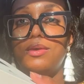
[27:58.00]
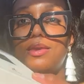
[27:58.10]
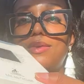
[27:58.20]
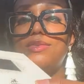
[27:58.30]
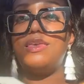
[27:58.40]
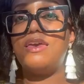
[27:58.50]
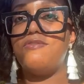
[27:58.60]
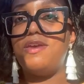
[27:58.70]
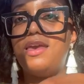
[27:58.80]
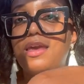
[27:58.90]
is
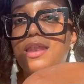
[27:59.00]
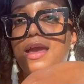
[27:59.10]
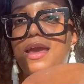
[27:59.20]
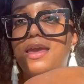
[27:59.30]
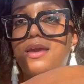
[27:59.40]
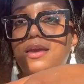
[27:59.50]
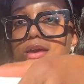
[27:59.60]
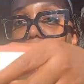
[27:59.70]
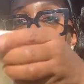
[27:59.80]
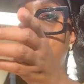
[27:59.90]
giving like
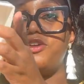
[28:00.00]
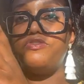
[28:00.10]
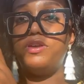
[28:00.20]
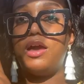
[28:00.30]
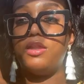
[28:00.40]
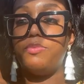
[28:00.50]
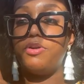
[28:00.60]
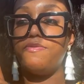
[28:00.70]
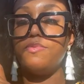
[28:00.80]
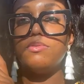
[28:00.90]
a hundred dollar
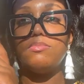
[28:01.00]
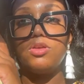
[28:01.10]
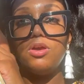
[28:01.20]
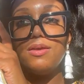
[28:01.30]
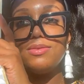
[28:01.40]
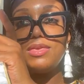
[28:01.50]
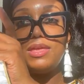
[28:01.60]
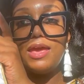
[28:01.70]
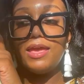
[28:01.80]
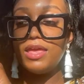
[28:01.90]
per do y'all see that